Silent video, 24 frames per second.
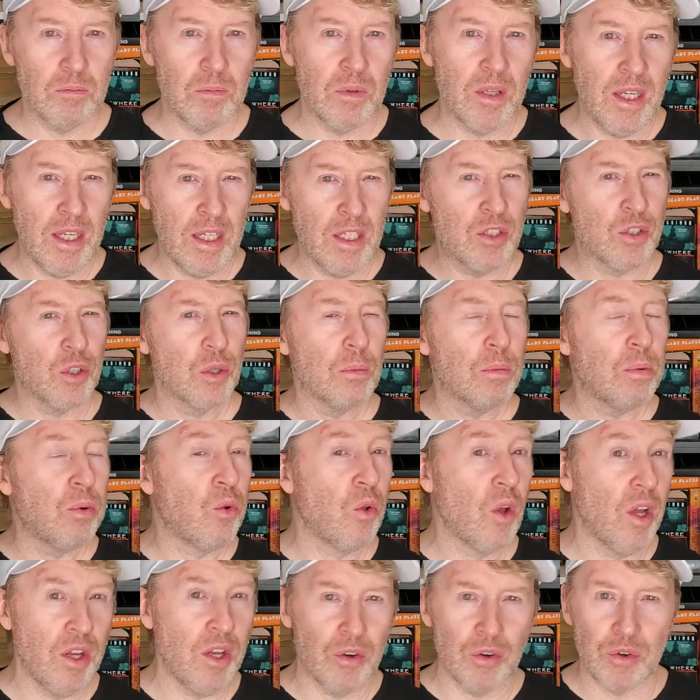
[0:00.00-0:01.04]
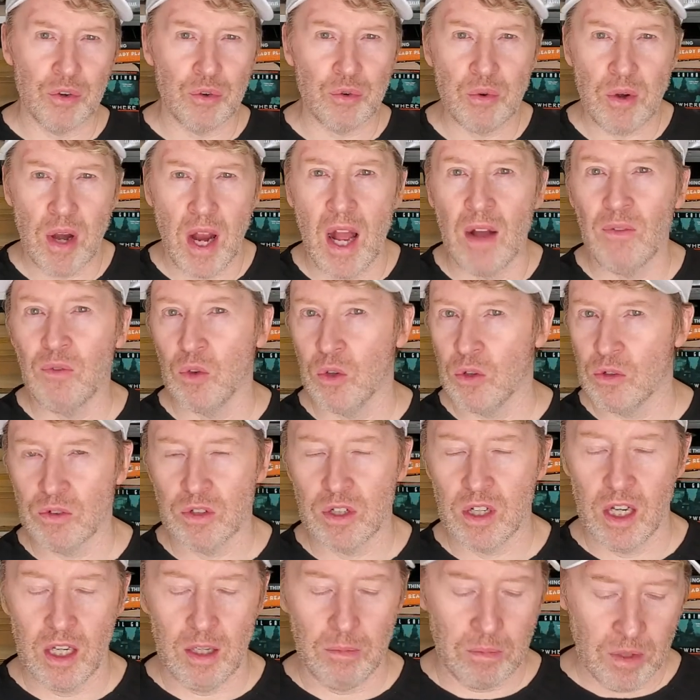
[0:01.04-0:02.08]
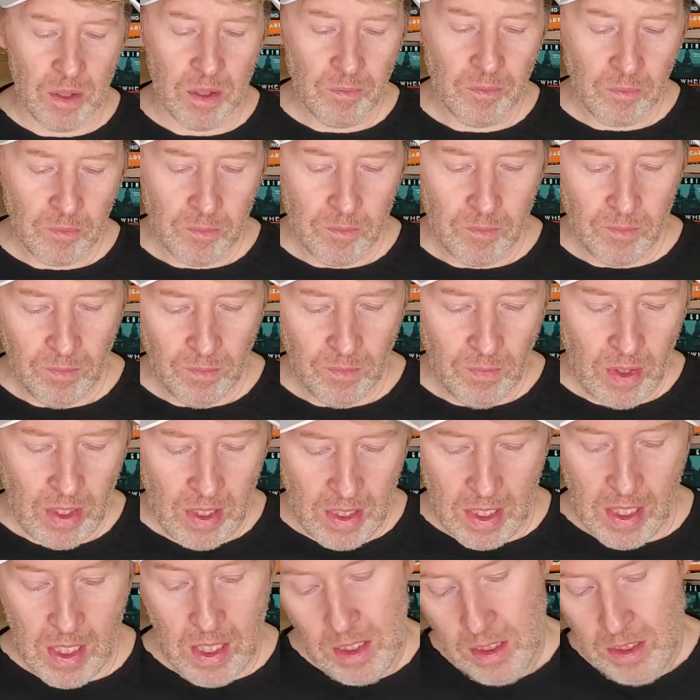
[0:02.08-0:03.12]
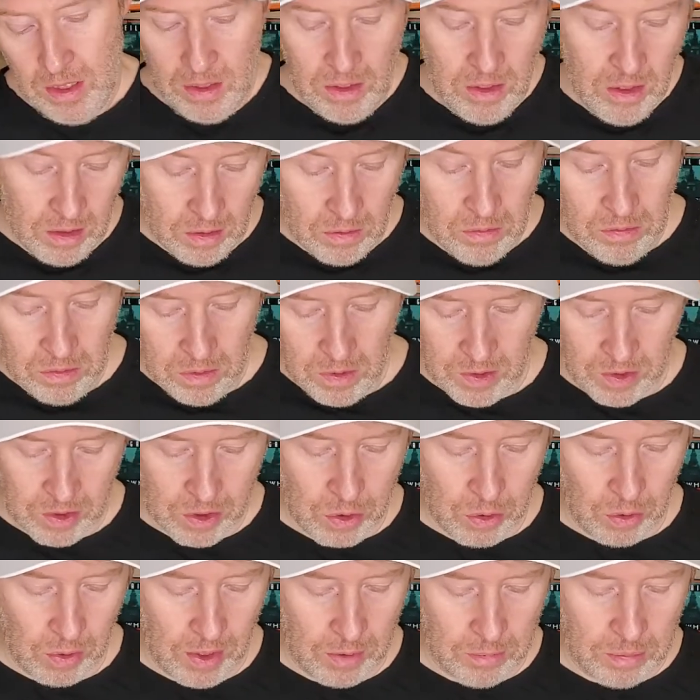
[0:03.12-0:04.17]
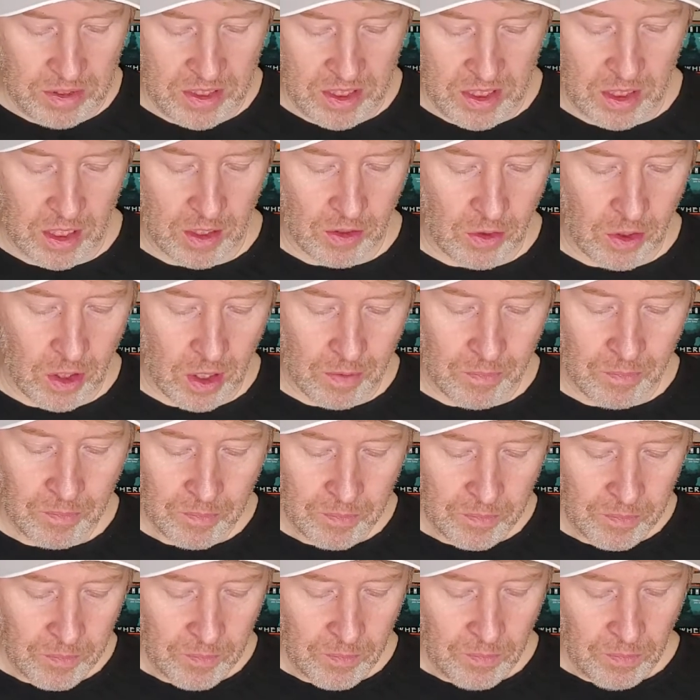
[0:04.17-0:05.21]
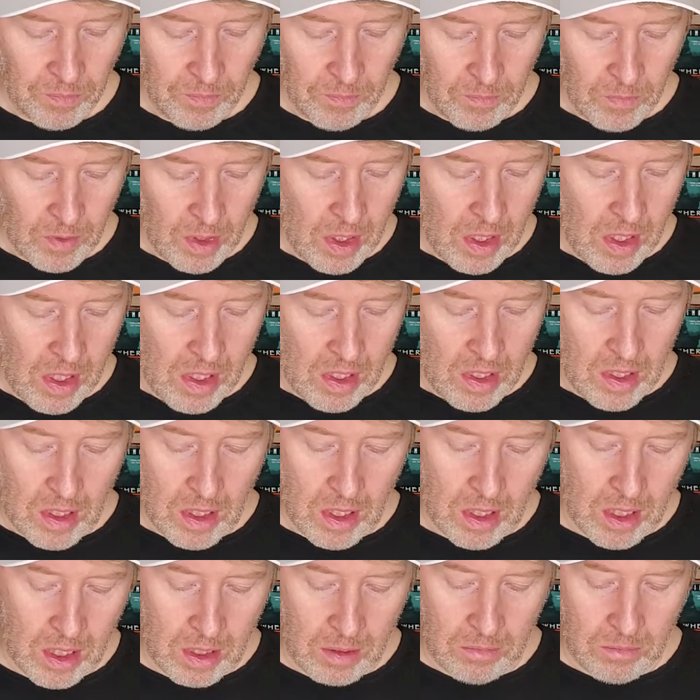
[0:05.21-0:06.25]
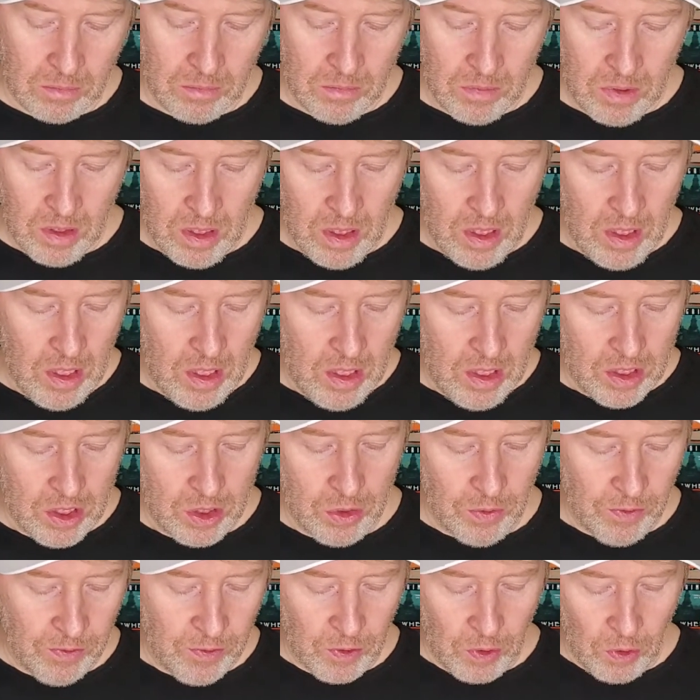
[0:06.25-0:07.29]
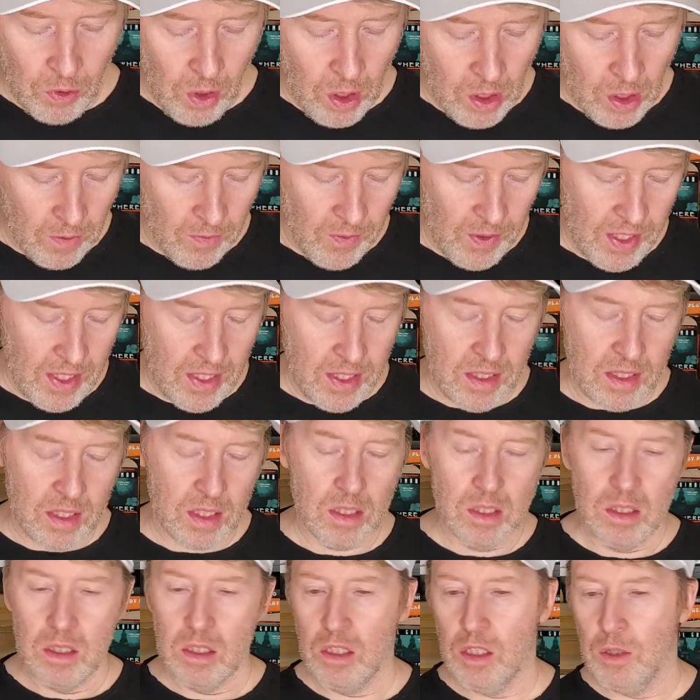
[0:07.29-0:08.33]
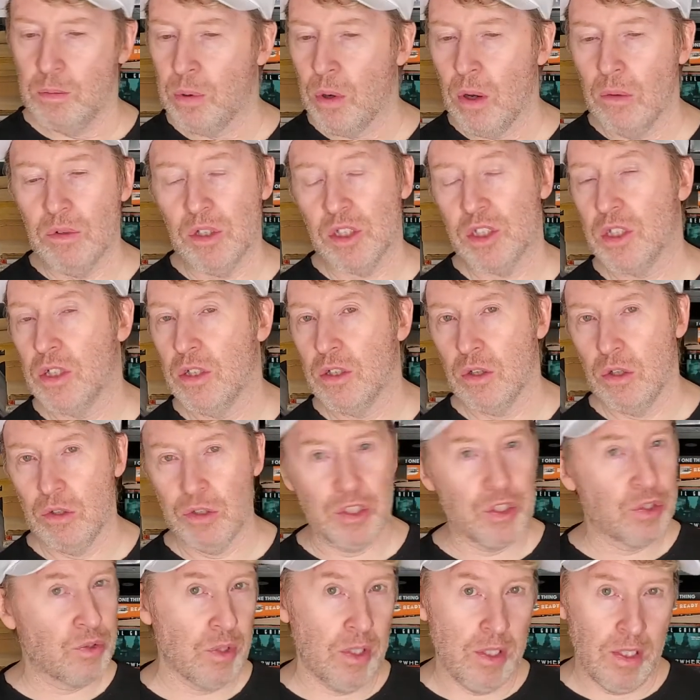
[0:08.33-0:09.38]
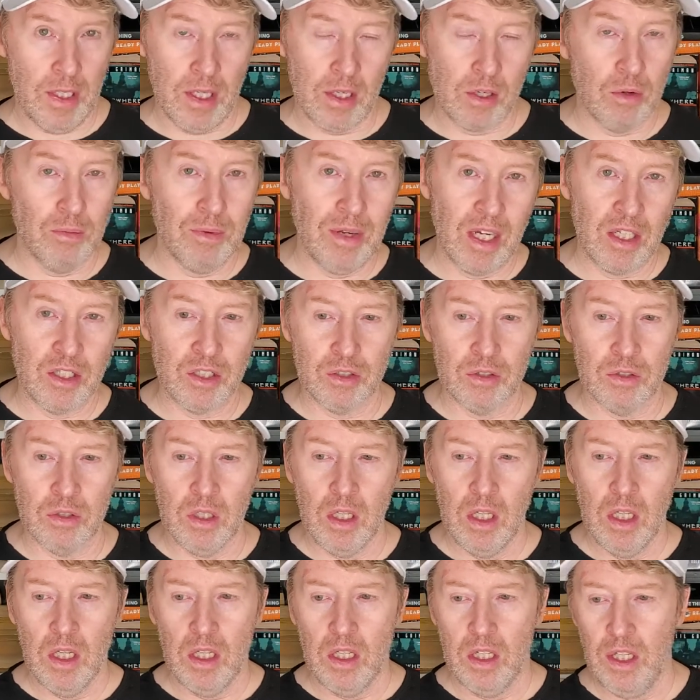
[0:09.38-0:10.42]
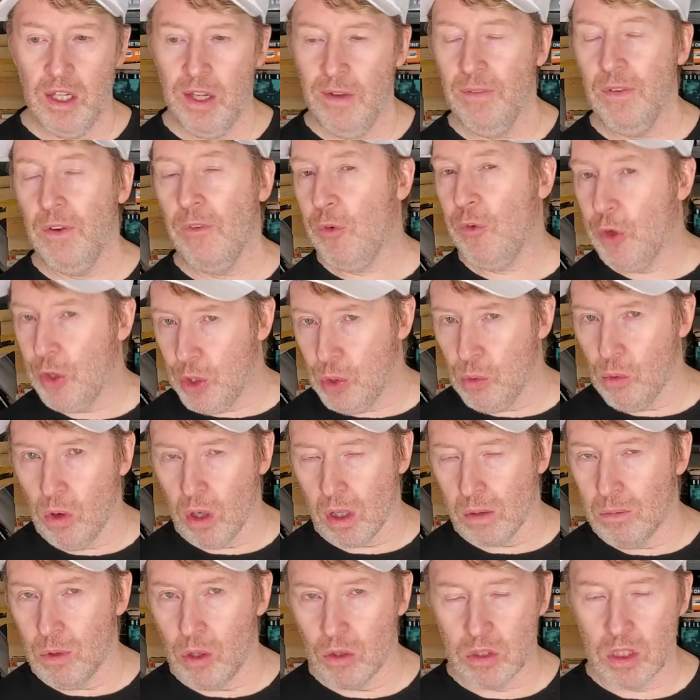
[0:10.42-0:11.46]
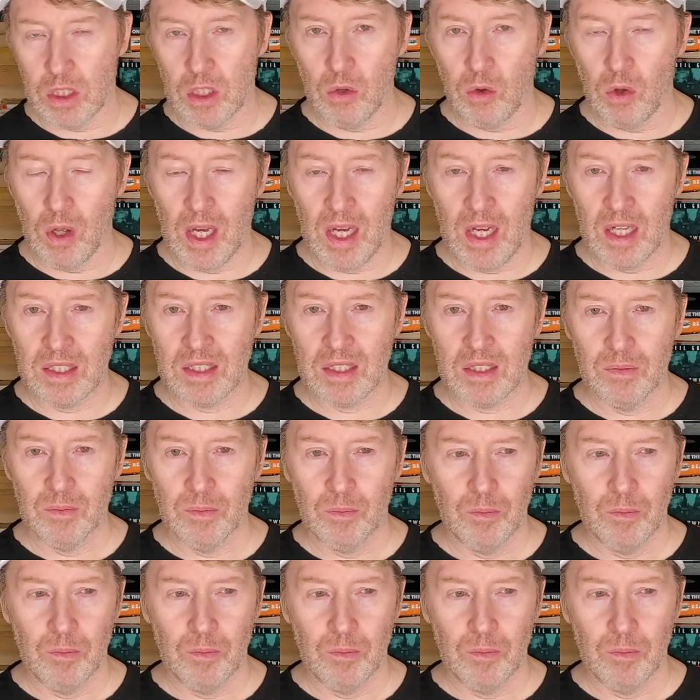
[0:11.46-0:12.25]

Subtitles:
interplanar traveler type. And he's a cool NPC, I thought. So for a lot of these, you're probably just going to go straight Necromancer. Even if you do want a multi-class,